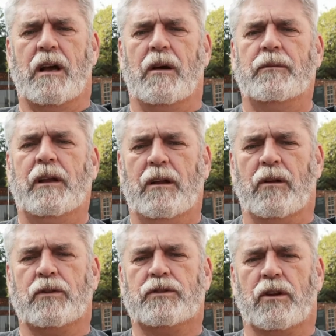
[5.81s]
I'm that
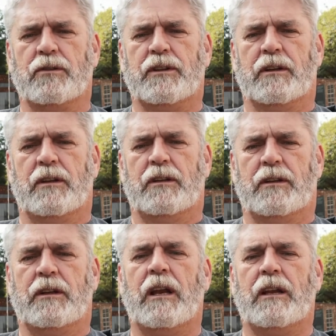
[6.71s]
old soldier
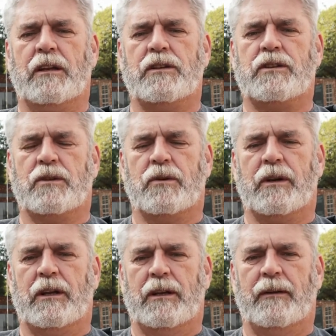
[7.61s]
telling his
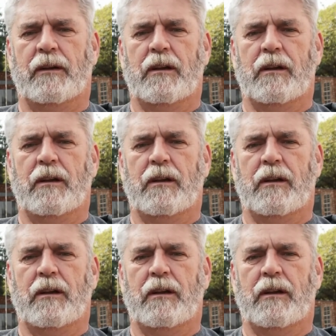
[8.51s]
story.